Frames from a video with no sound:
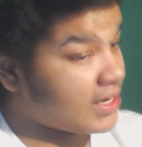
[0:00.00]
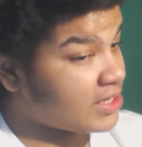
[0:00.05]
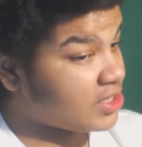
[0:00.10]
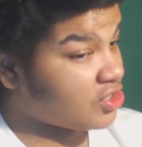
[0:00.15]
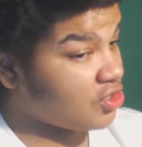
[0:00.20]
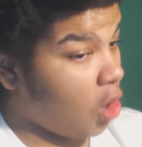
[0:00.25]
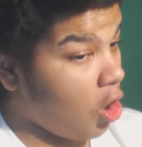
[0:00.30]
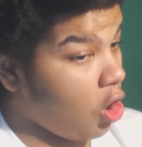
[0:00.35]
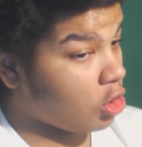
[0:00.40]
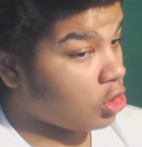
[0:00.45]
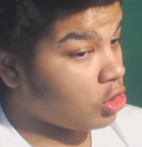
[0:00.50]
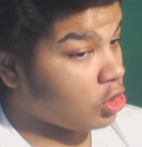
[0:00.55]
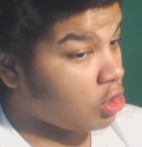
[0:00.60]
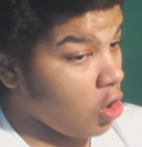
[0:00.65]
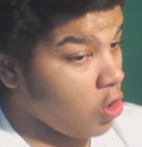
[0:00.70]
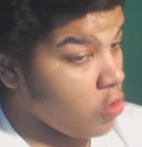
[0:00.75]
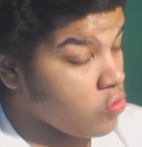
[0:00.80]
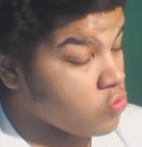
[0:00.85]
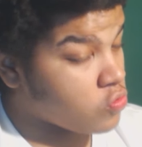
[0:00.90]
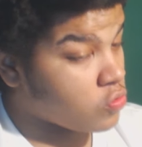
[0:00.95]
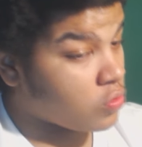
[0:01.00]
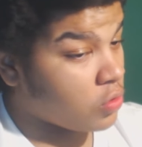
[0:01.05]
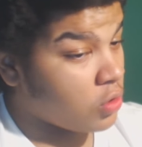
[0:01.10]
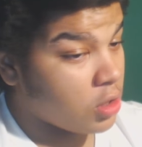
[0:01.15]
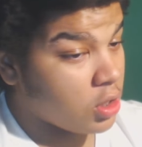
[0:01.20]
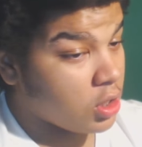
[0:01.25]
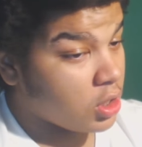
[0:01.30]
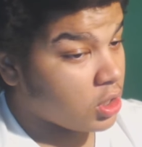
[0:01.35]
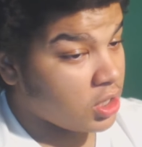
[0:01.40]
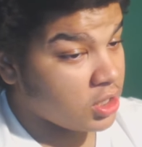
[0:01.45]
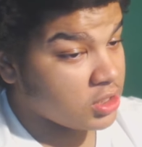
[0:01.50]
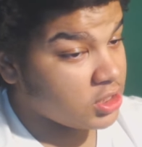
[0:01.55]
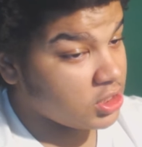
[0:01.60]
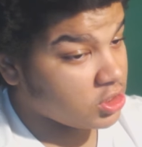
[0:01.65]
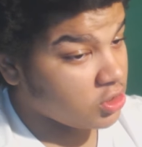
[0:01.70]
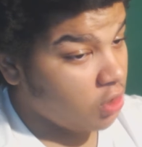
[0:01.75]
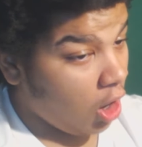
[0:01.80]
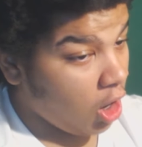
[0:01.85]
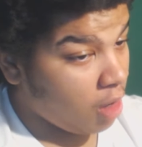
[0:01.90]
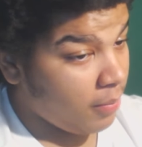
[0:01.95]
by that song alone.
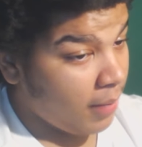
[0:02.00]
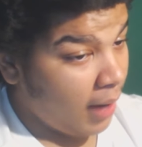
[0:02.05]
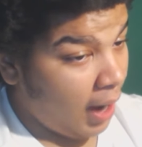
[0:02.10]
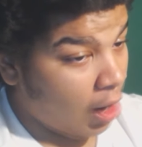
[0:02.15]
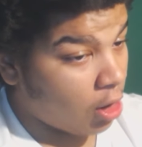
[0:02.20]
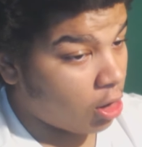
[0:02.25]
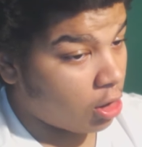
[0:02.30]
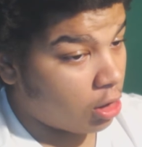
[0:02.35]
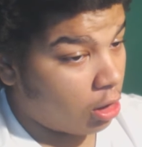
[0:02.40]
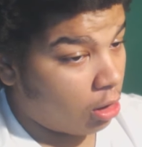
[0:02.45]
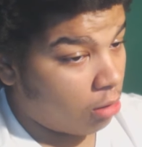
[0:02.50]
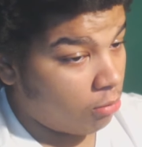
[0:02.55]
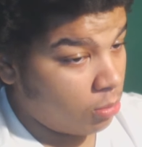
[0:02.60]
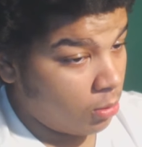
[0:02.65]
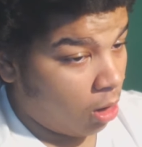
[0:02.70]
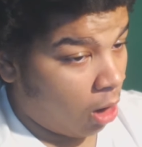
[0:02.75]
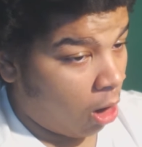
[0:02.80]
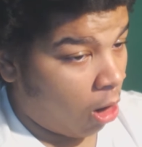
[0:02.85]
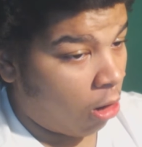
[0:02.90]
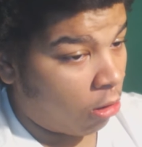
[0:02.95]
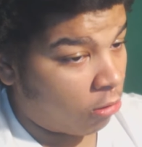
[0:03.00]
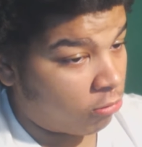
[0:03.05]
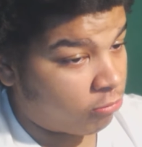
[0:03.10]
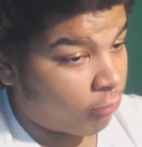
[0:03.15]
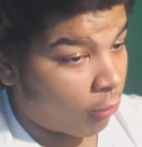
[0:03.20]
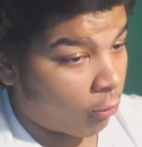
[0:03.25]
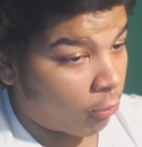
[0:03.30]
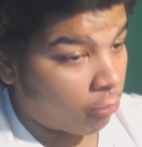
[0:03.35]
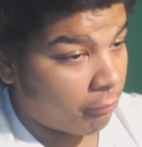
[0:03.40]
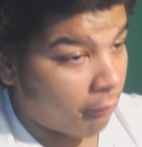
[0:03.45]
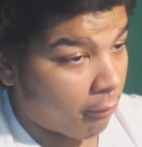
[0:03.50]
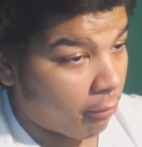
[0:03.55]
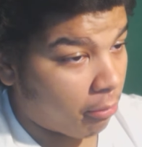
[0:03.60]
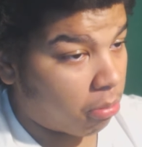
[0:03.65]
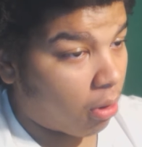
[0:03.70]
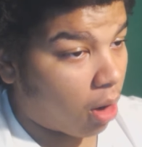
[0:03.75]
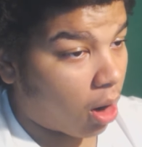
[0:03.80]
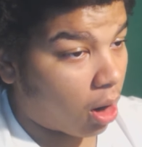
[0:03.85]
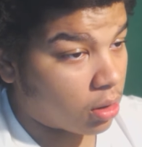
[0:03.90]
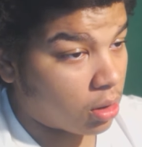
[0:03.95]
Cause he talk about I don't fuck with
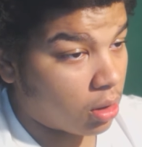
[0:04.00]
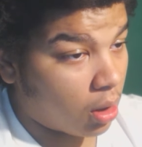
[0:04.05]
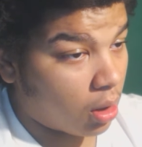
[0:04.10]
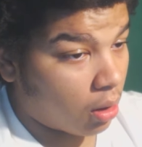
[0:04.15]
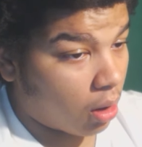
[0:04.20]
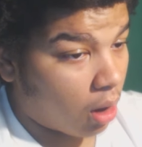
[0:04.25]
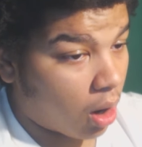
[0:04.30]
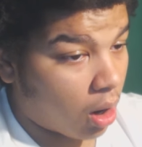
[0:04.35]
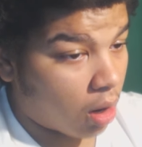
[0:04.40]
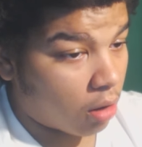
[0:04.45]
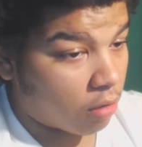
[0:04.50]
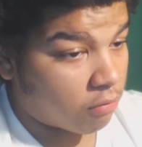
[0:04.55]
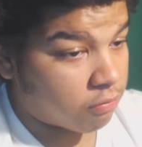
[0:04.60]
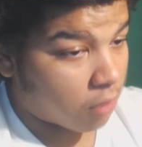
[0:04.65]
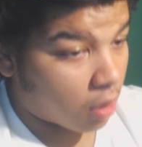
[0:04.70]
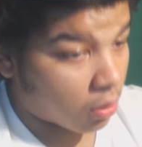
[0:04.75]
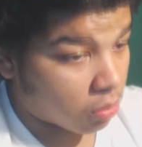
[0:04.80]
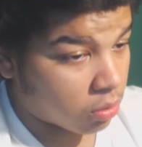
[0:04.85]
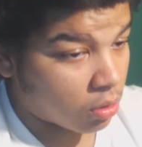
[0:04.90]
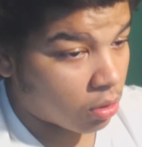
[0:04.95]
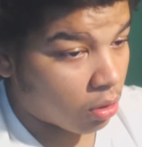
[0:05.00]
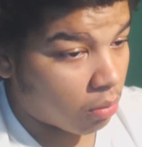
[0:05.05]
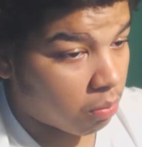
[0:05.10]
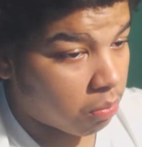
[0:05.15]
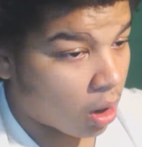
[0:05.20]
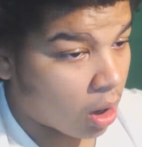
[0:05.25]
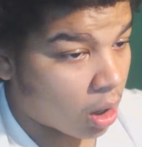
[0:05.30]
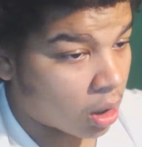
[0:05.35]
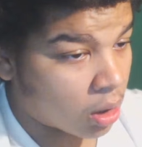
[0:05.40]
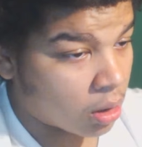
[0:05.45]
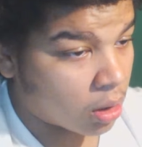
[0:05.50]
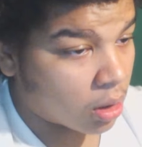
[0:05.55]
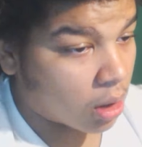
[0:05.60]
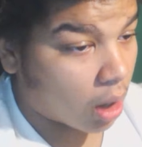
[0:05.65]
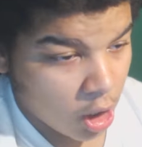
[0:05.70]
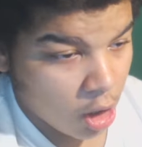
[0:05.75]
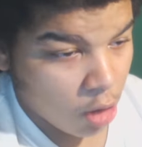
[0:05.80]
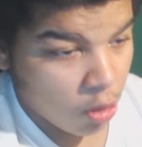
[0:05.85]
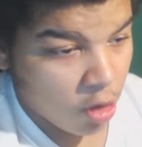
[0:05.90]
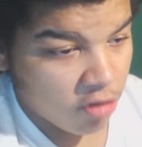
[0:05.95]
nobody. I don't fuck with nobody.
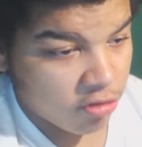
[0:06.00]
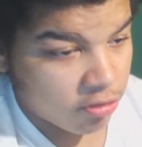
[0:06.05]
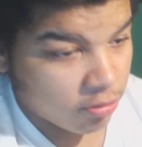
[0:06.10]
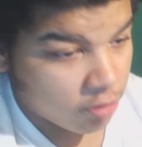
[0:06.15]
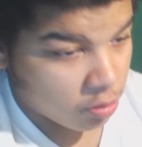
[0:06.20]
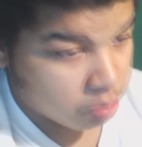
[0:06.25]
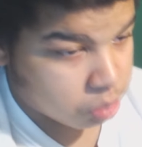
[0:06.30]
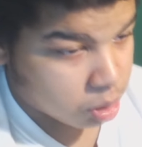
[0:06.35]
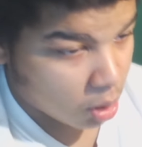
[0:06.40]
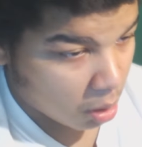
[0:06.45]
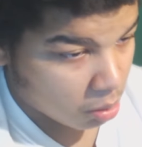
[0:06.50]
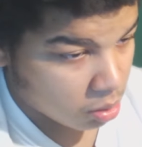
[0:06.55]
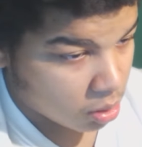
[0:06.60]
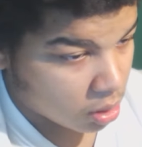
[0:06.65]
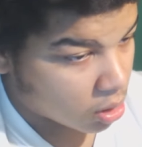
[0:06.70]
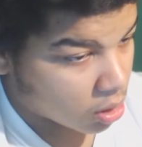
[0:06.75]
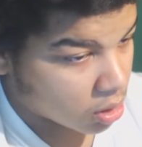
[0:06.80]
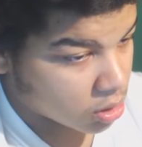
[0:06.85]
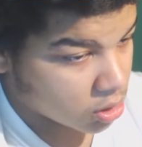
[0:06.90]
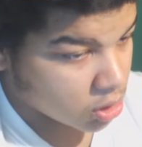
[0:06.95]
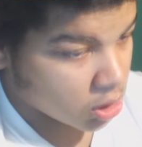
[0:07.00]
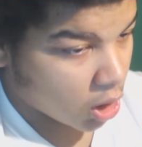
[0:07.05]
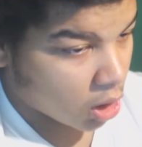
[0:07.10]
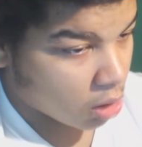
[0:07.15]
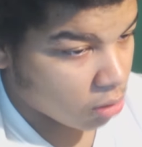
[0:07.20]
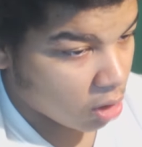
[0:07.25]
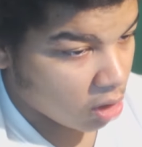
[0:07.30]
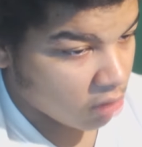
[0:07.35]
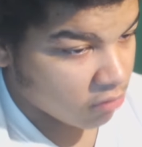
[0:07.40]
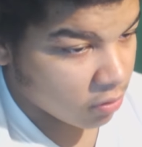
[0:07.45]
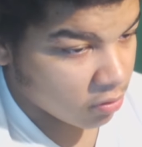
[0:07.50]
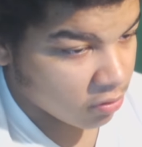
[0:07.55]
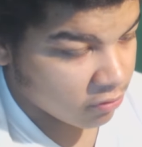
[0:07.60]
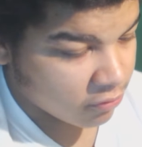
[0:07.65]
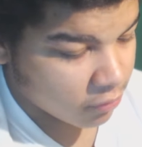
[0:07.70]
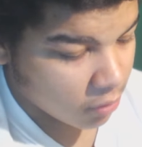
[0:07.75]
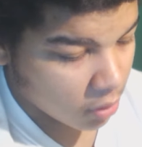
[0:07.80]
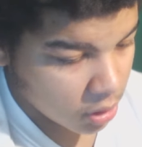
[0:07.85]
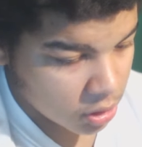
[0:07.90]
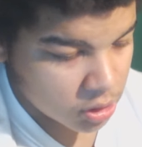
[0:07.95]
Stay away from the public. Stay away
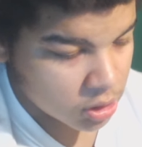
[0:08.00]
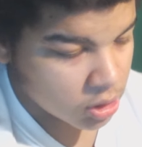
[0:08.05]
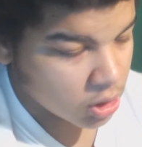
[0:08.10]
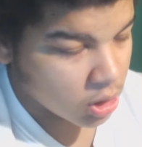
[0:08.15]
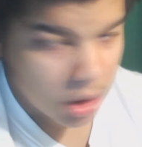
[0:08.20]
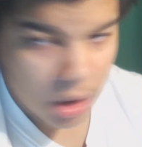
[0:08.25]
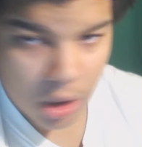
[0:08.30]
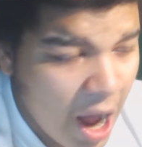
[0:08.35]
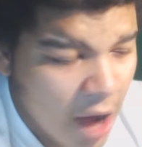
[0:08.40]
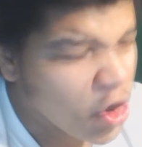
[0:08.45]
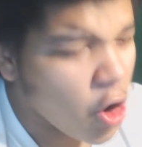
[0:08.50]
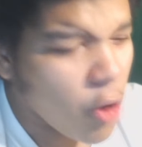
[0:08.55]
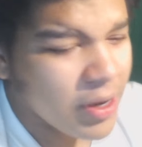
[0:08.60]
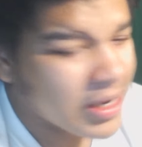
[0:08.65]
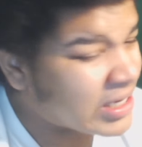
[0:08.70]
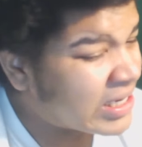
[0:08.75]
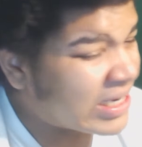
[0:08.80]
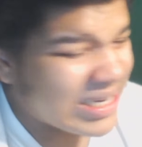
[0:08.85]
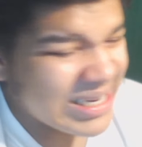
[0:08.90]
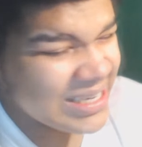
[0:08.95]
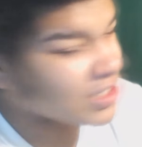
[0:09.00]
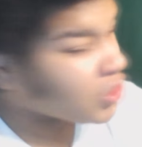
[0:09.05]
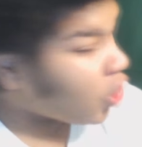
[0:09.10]
from the fuck shit. I don't know. It,